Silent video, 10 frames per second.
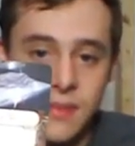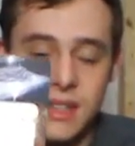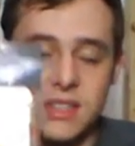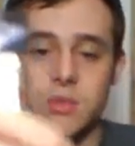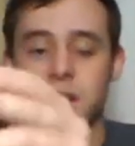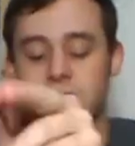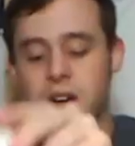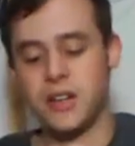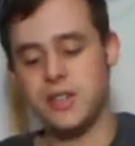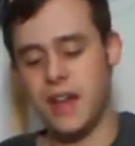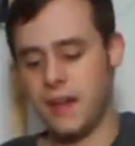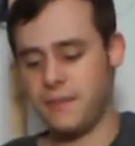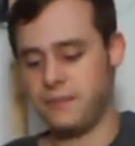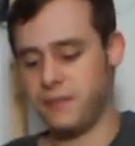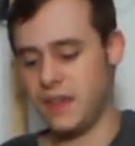is one of the cards you get.
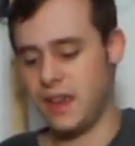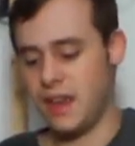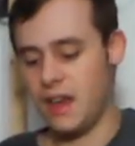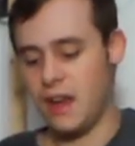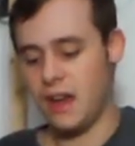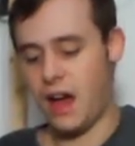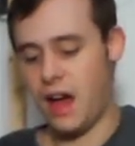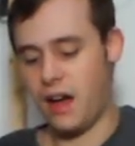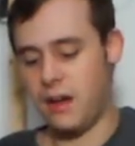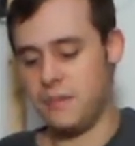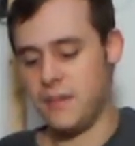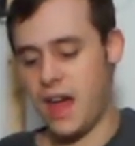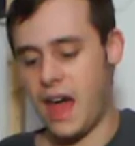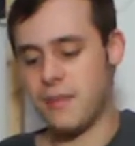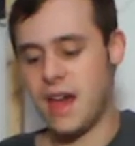
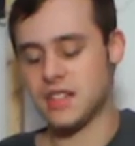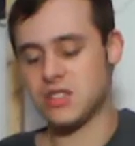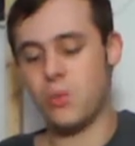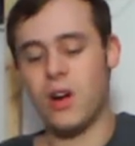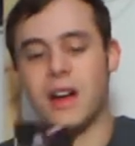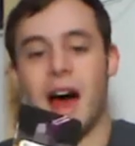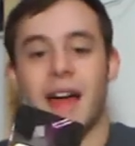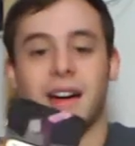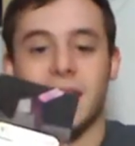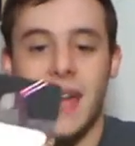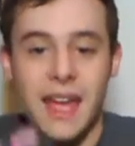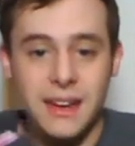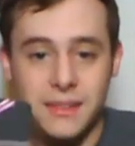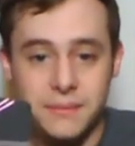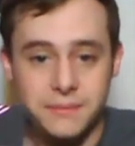MS1 ion
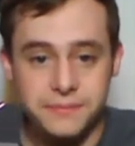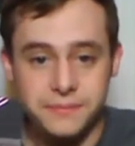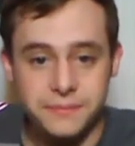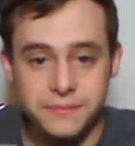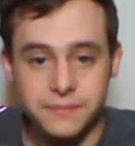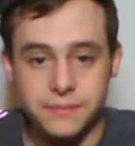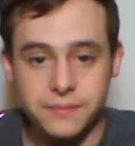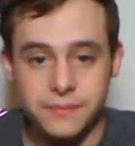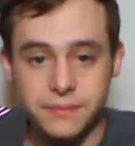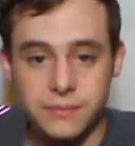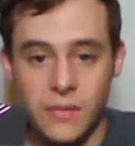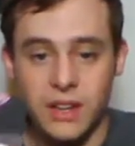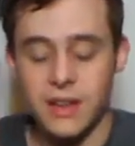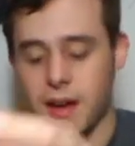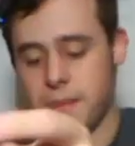cannon. Put
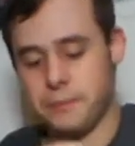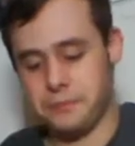it there.